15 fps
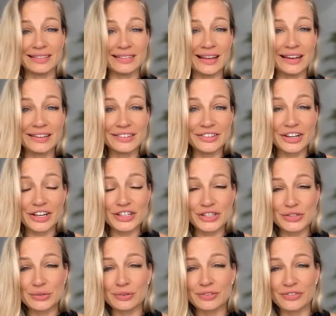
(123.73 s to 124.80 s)
nitrates,
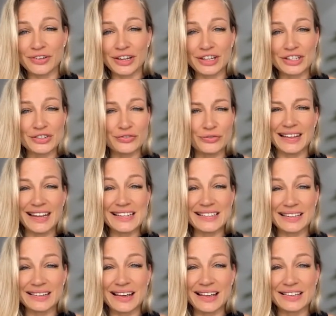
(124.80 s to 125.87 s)
sulfates, taste
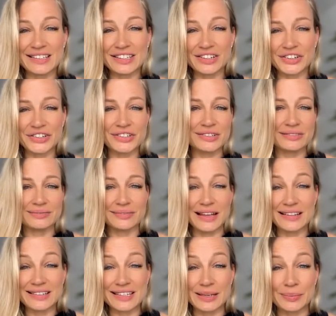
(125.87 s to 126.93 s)
enhancers,
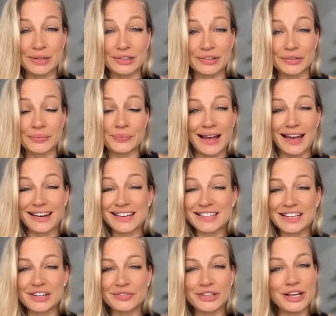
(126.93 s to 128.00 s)
and similar. And
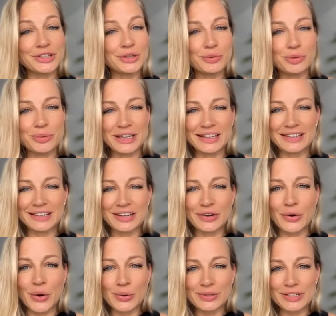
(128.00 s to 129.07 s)
instead of that, you will be eating
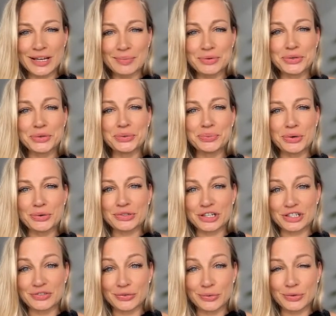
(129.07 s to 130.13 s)
wholesome,
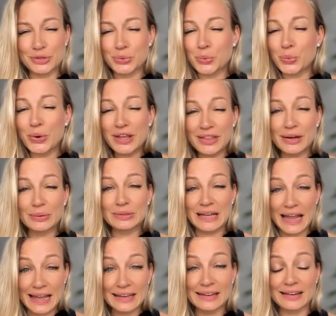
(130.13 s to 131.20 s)
non-processed foods without
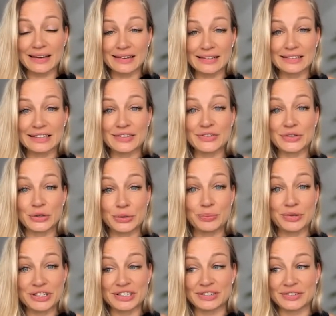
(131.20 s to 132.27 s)
any additives or
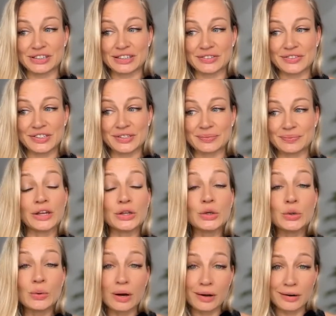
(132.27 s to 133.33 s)
preservatives.
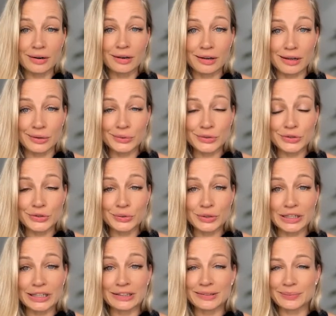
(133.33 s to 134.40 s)
You are allowed to
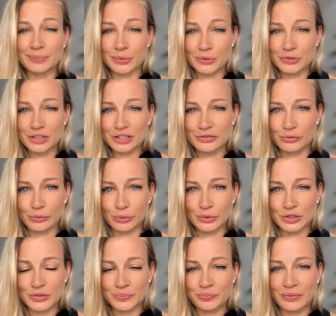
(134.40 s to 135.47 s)
eat processed
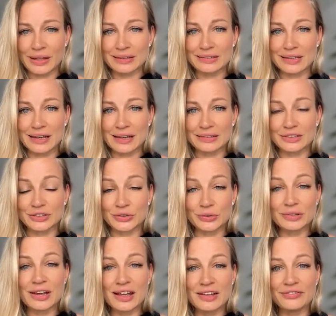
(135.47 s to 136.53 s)
foods that
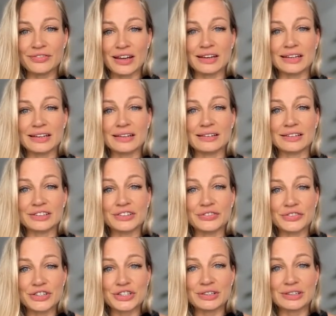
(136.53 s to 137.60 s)
don't have any
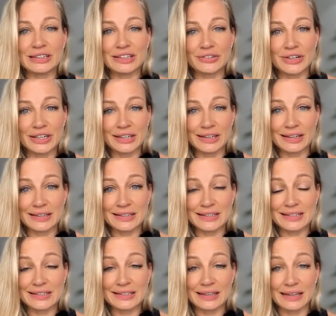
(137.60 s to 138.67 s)
artificial
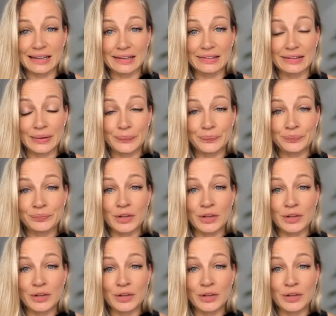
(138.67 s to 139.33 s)
ingredients in them.